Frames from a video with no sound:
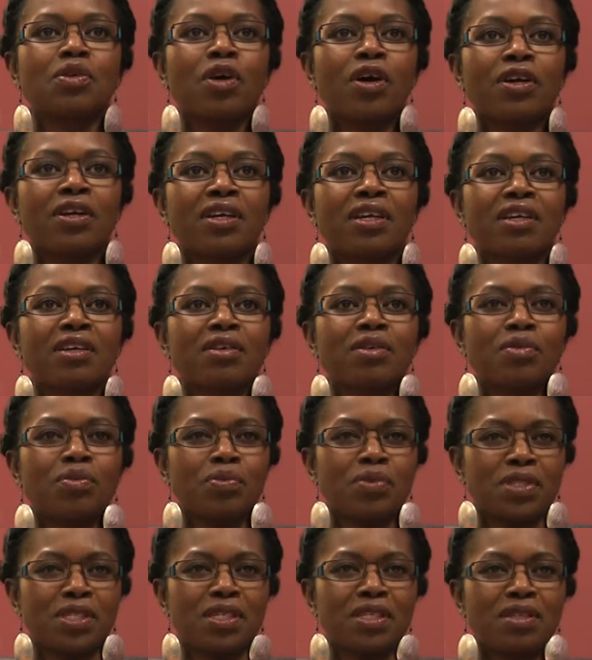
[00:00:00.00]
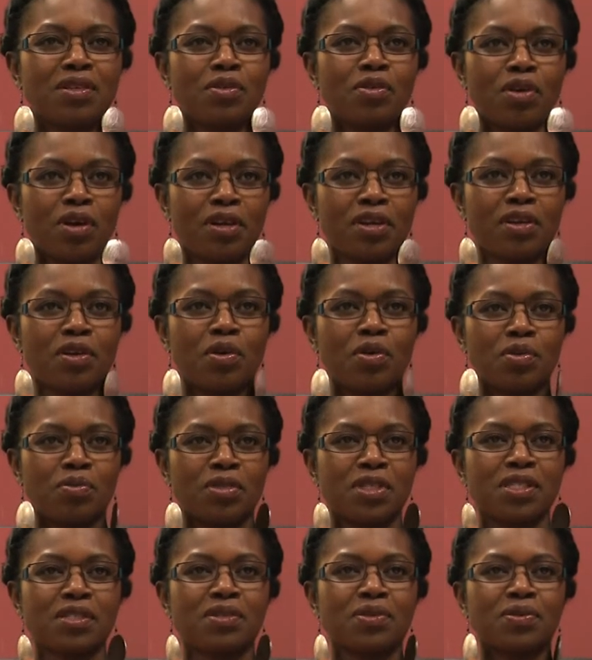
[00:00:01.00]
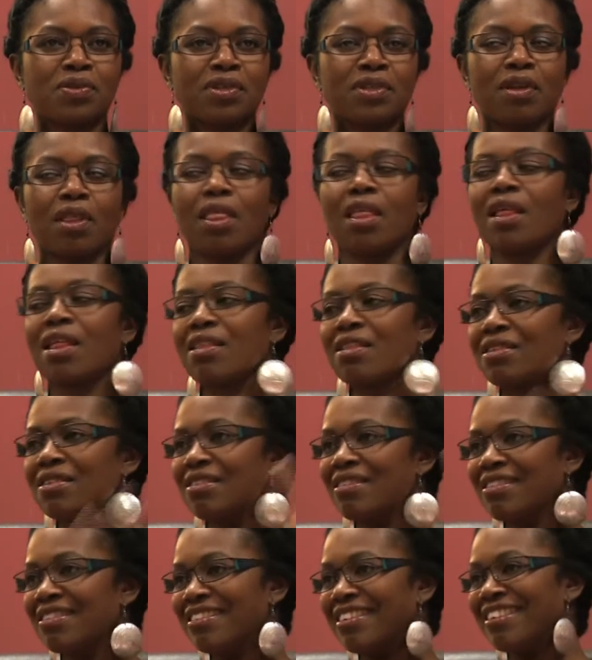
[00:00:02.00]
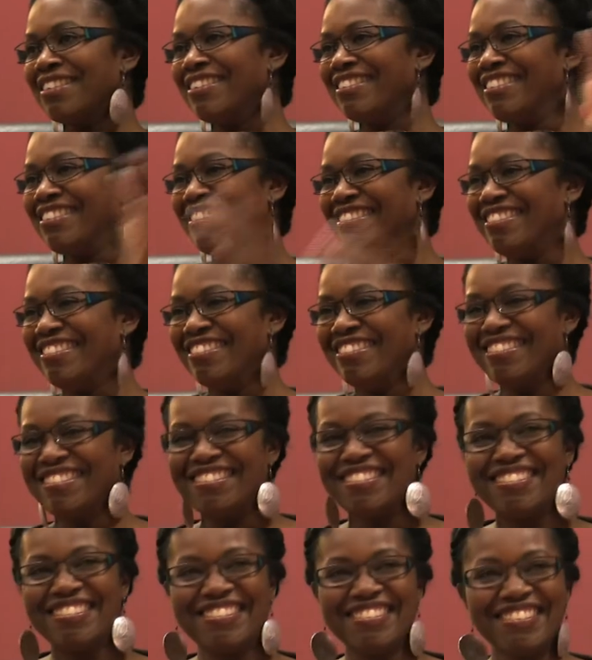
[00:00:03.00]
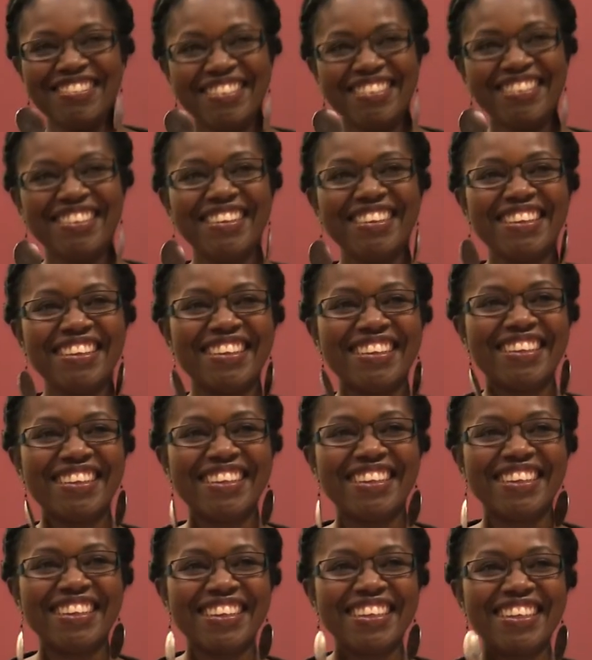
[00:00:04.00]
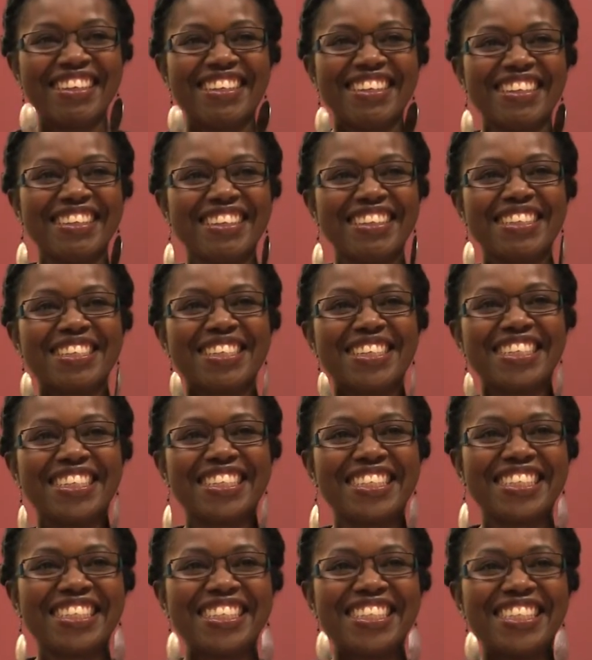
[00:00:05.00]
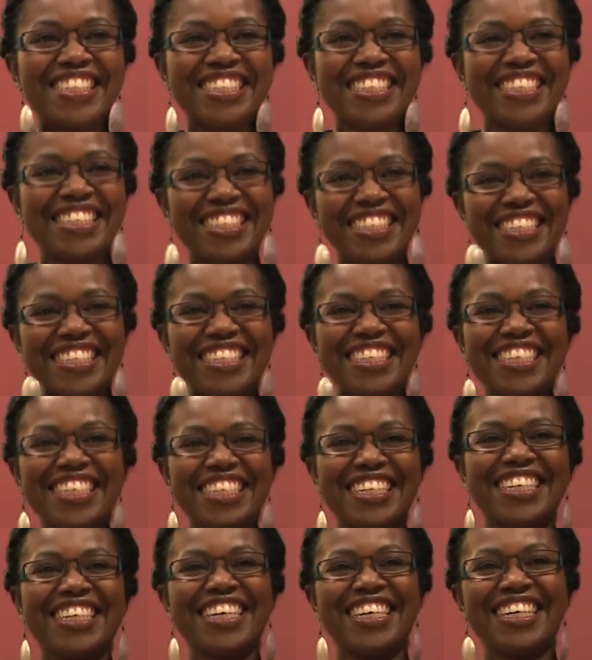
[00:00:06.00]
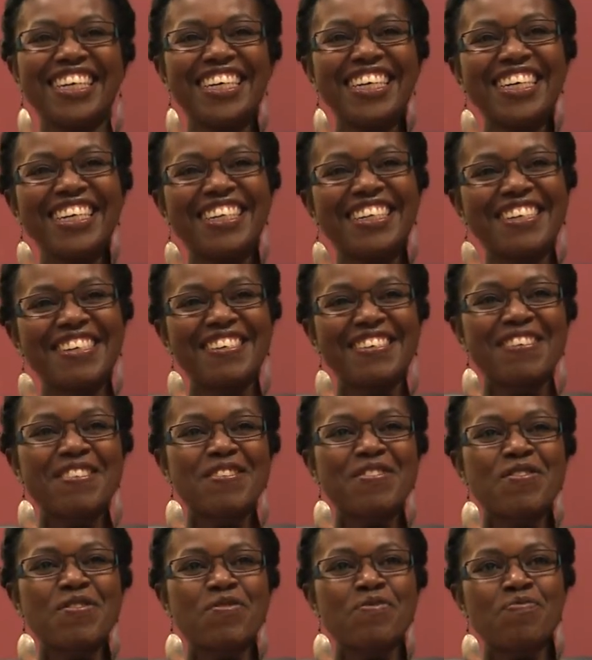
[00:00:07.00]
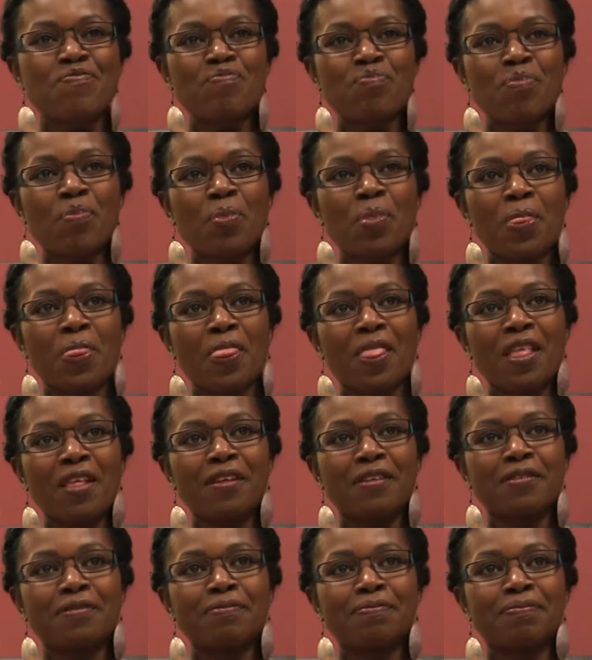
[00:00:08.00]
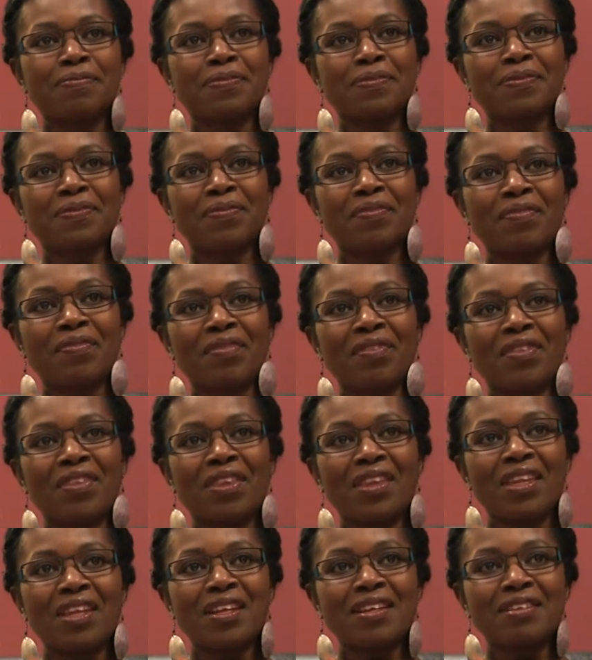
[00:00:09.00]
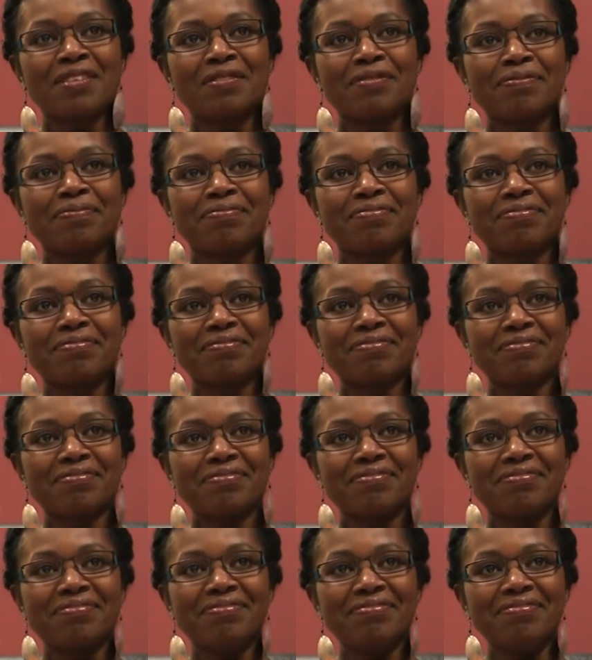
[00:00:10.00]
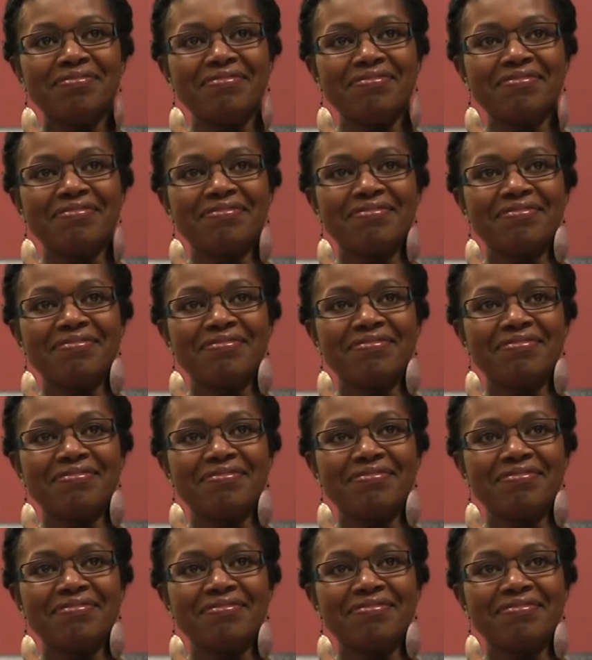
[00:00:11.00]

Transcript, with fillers: chronic, you, was it chronic homeless or? Uh, yeah, the, what, what, no, that's okay. The, there, there does seem to be some chronic homelessness going on, but uh, what the, the, the documentary is asking everybody as we go along is,